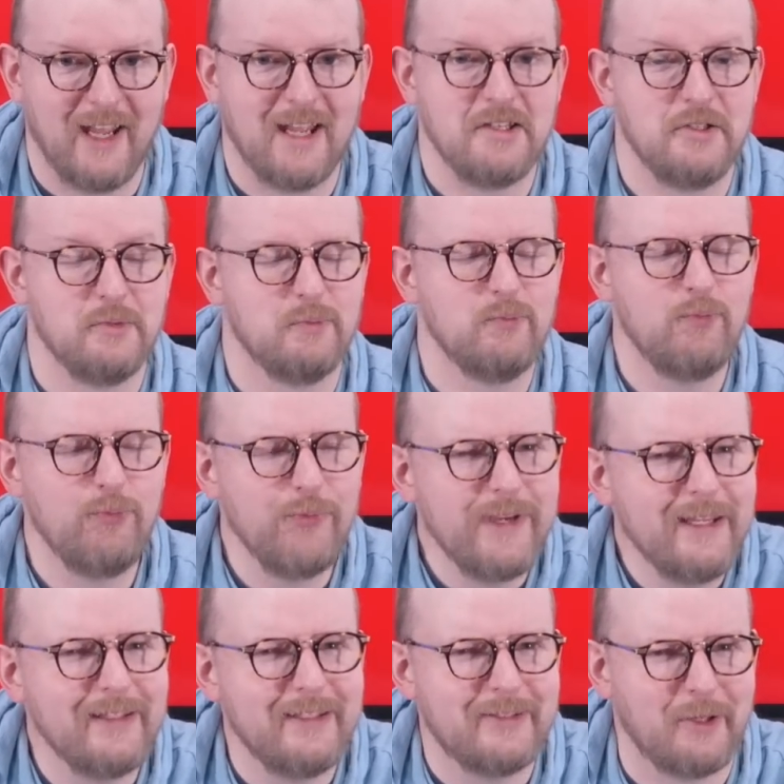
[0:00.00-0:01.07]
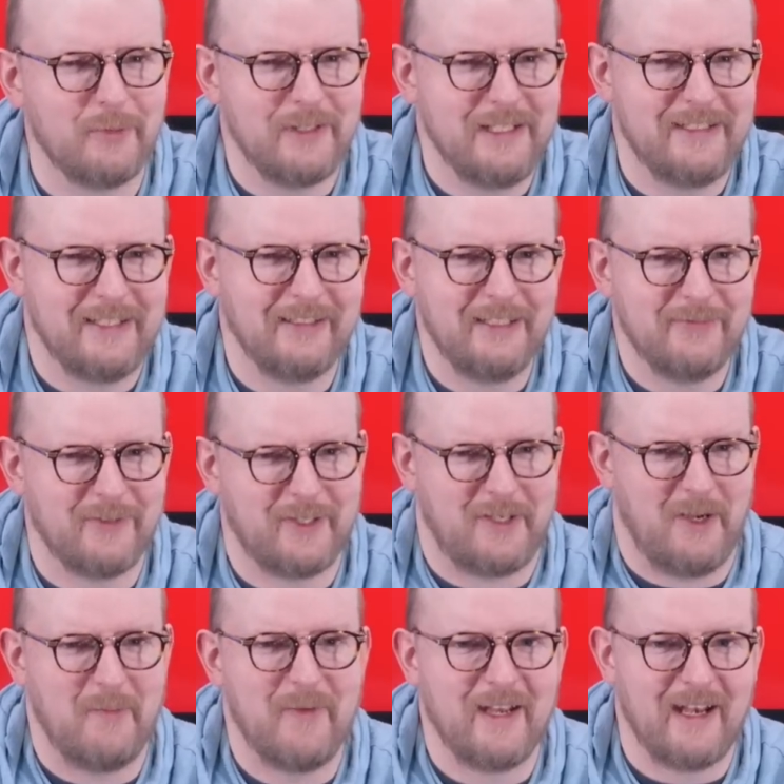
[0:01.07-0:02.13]
and you really don't need to leave a
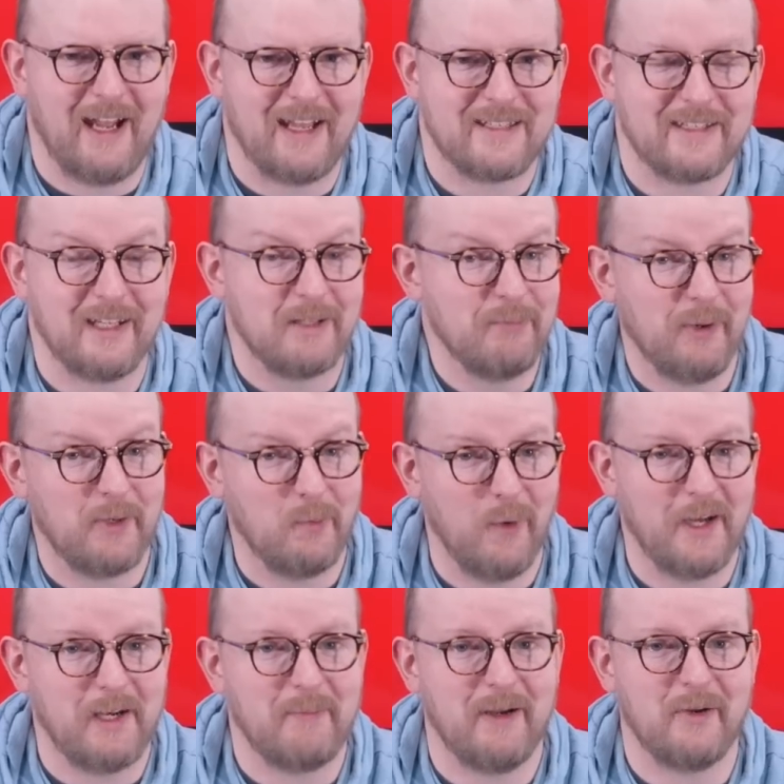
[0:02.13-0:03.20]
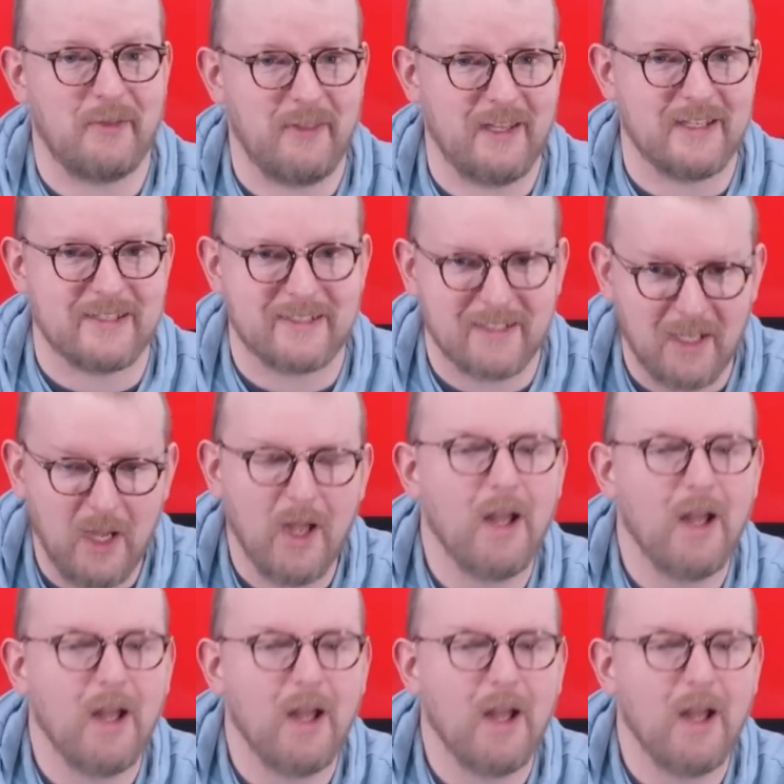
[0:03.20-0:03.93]
comment asking, but what about this?